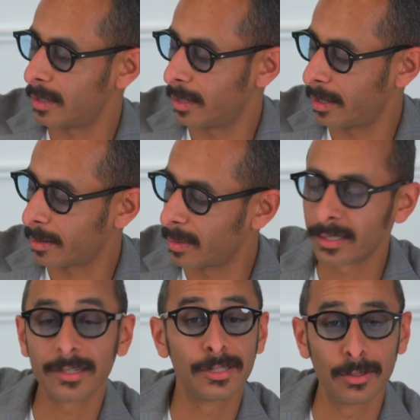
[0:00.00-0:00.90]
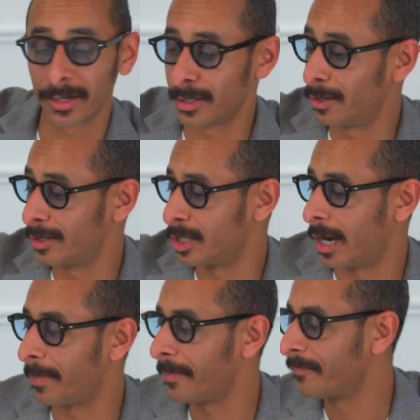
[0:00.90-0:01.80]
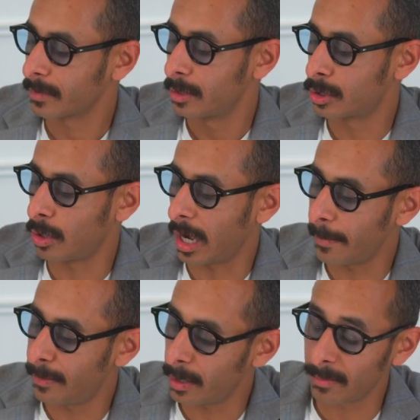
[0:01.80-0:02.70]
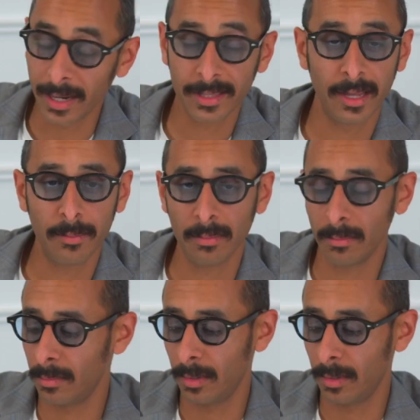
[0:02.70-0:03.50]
like my son's doing a good job. So I put my name.